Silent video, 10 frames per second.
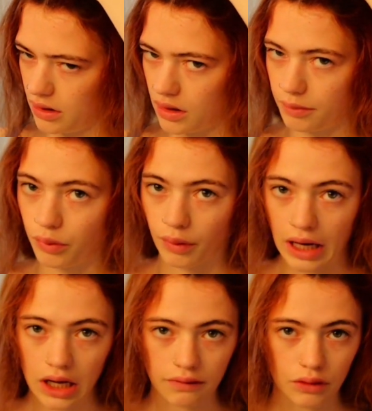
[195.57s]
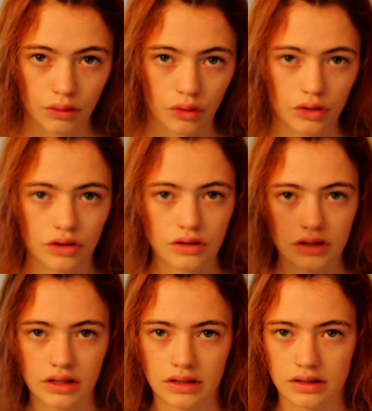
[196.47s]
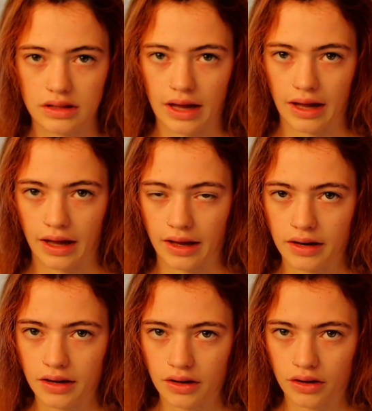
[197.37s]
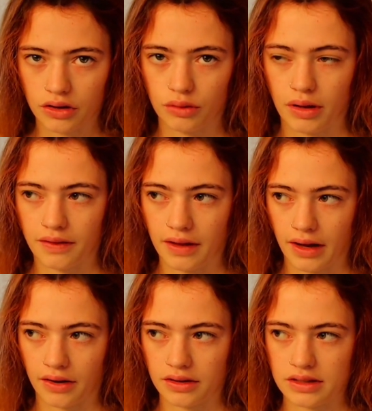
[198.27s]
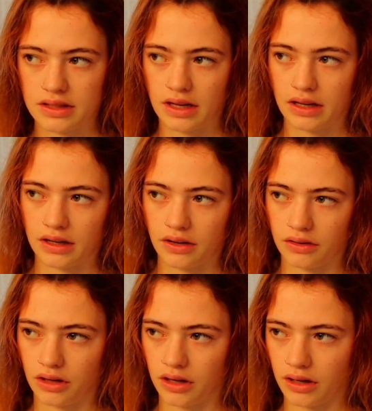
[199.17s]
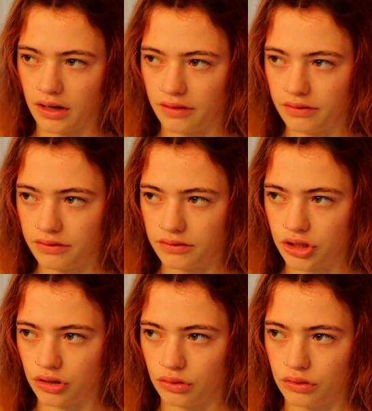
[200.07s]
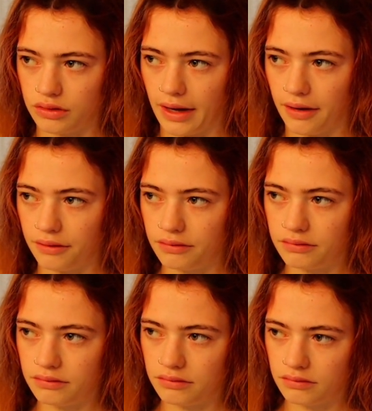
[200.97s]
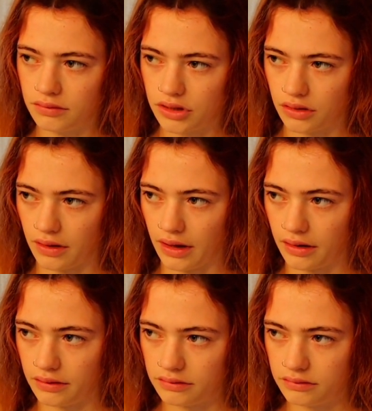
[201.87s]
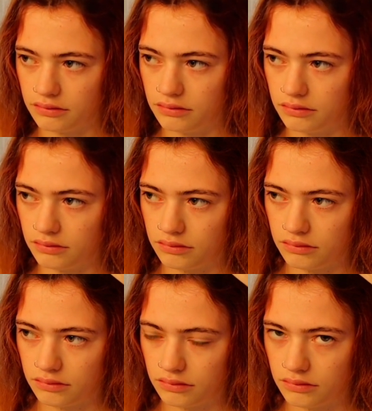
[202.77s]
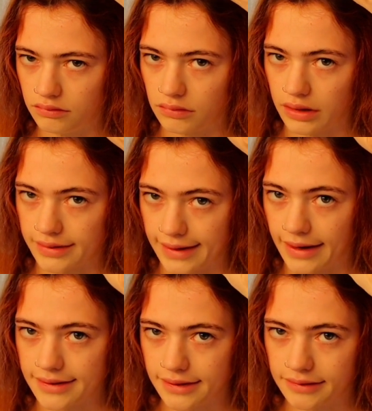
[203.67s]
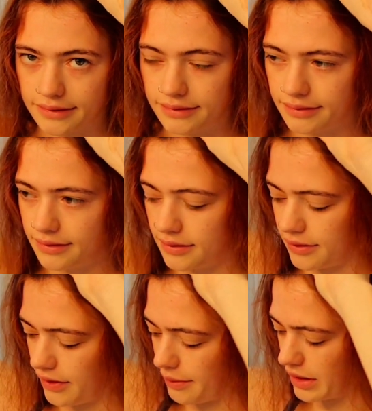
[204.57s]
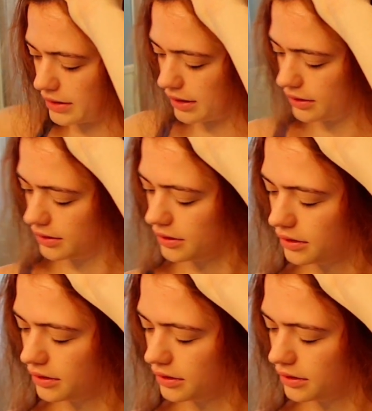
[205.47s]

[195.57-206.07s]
the point of the rollers is that you want the hair to sit in here long enough to cool down. So then it stays, if that makes sense.